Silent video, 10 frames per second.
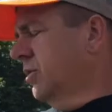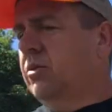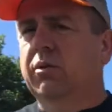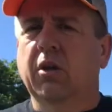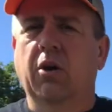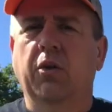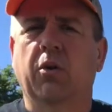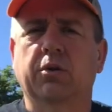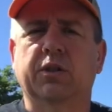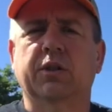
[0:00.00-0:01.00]
to load the
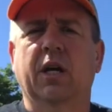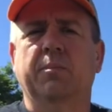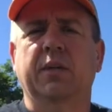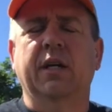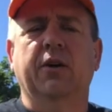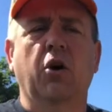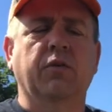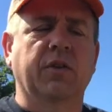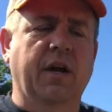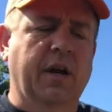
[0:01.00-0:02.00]
horses up and get
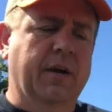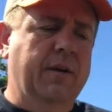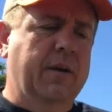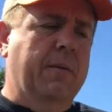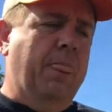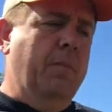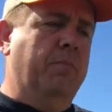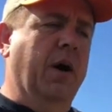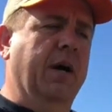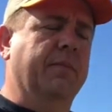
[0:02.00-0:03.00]
over there.
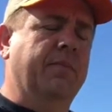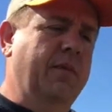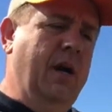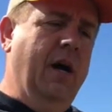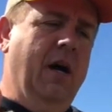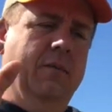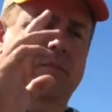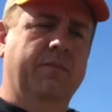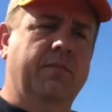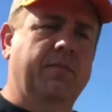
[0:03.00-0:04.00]
But
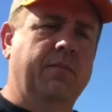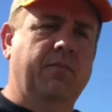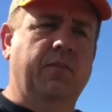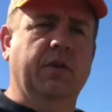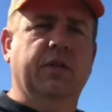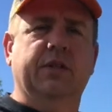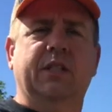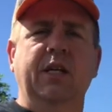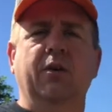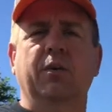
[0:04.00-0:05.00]
the
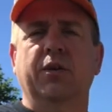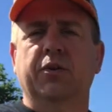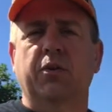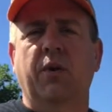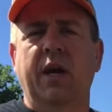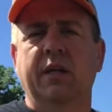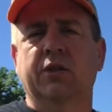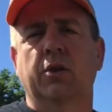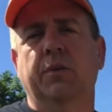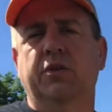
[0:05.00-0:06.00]
scenery, the terrain
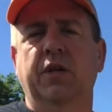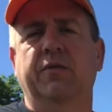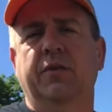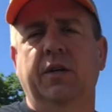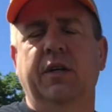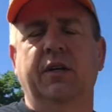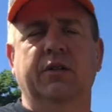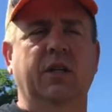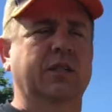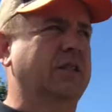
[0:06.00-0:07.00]
is so much different than here.
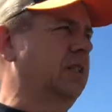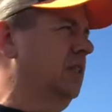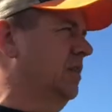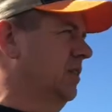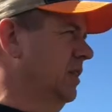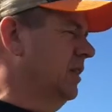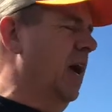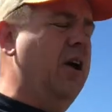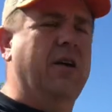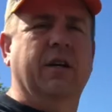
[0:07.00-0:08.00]
It's this
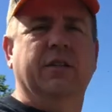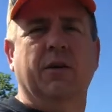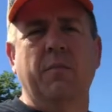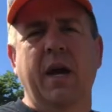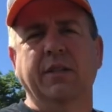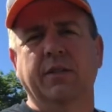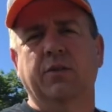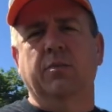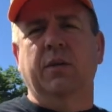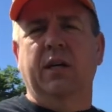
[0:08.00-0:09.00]
area is amazing
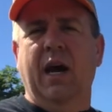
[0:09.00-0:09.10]
to me,